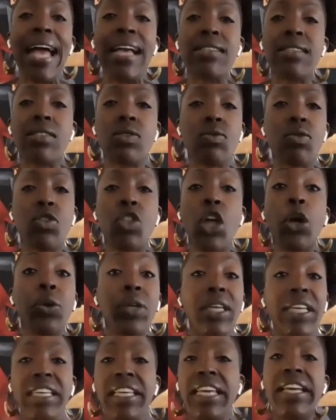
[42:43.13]

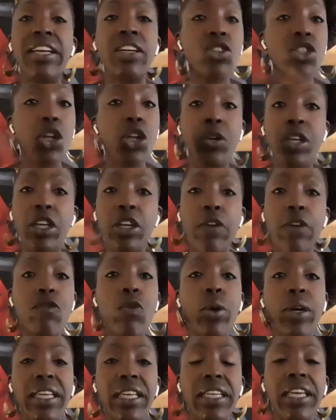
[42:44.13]
last 30
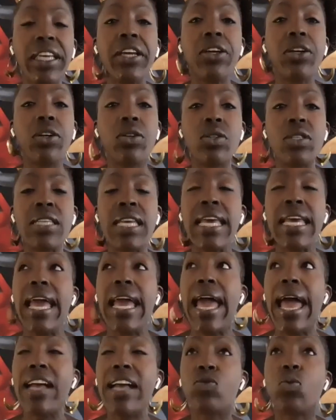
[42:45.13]
to 40
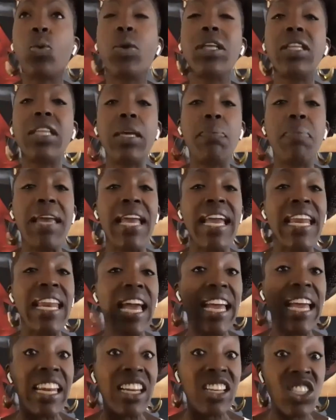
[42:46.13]
years has
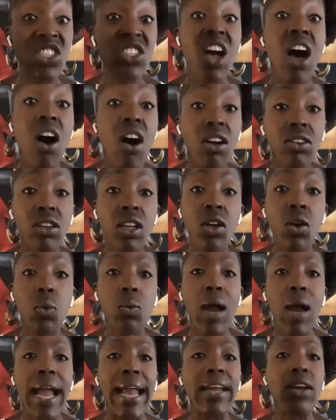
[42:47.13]
really been an
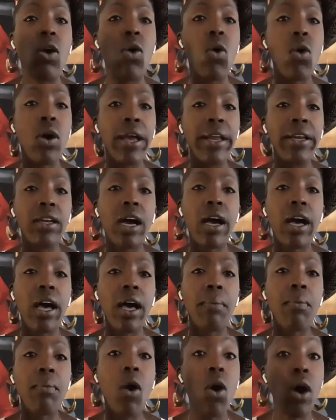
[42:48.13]
assault, right,
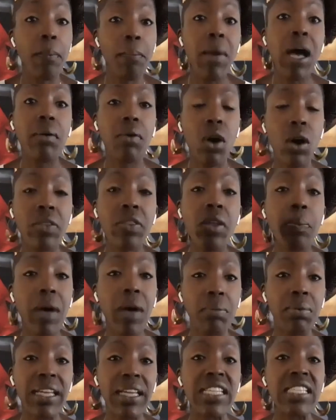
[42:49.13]
on
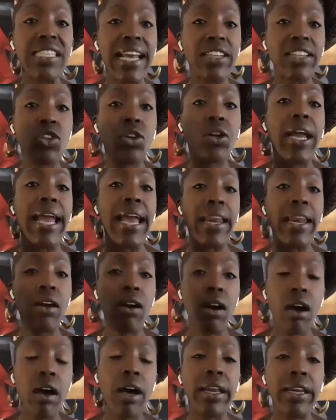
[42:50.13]
the public
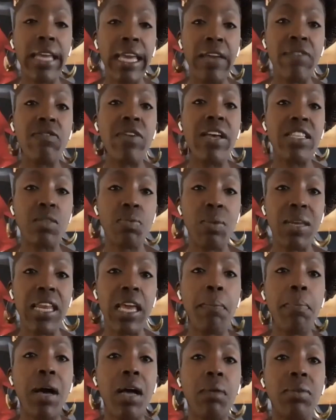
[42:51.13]
sector and on
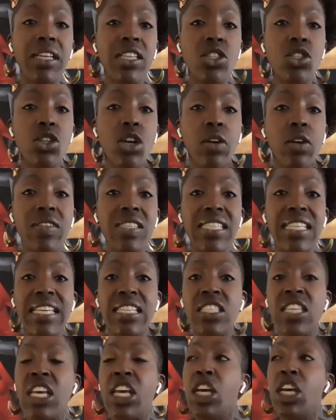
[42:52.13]
investment in public
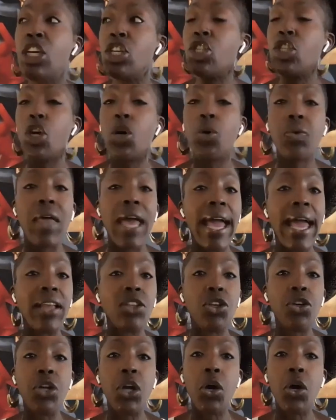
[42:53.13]
services,
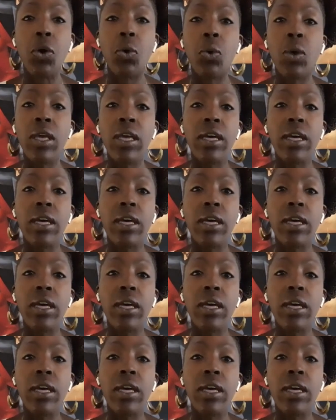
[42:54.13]
so that,